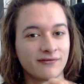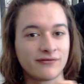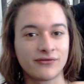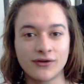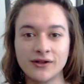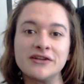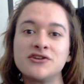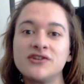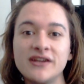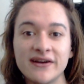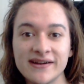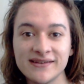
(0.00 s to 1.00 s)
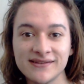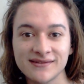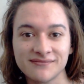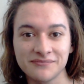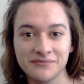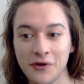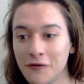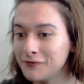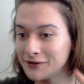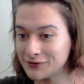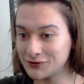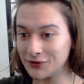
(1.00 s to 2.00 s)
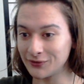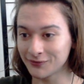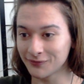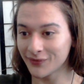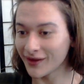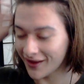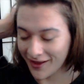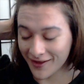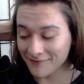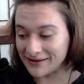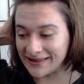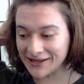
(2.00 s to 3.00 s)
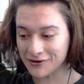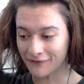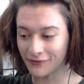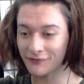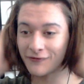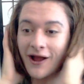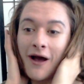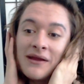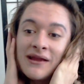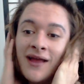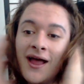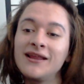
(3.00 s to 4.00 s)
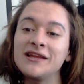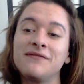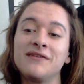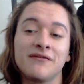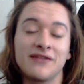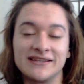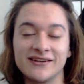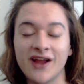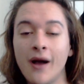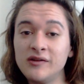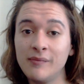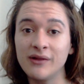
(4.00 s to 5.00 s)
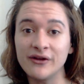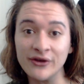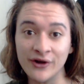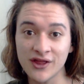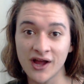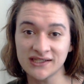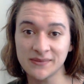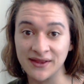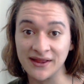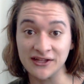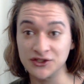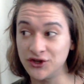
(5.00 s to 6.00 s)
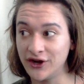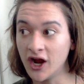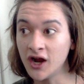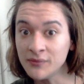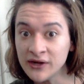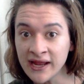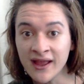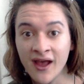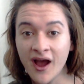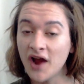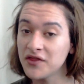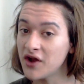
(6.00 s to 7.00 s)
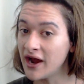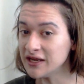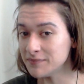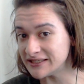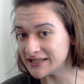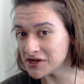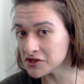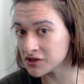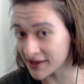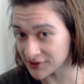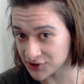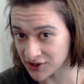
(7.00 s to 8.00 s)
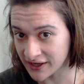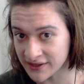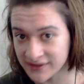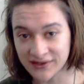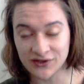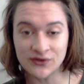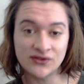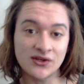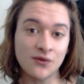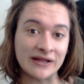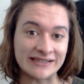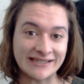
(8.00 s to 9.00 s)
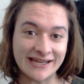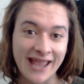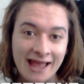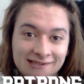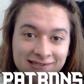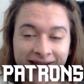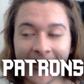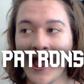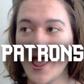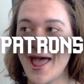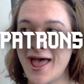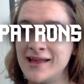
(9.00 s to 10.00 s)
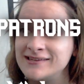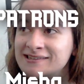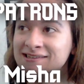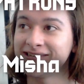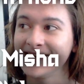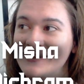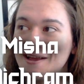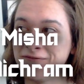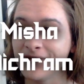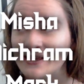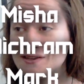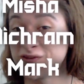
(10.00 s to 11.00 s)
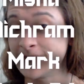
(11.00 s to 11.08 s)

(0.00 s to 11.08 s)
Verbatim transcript: of full legendaries, hopefully soon. But thank you everyone for coming. Like the video if you liked it, comment down below your thoughts about the Legendary Armory. Are there any particular legendaries that you still want to get? And if you'd like to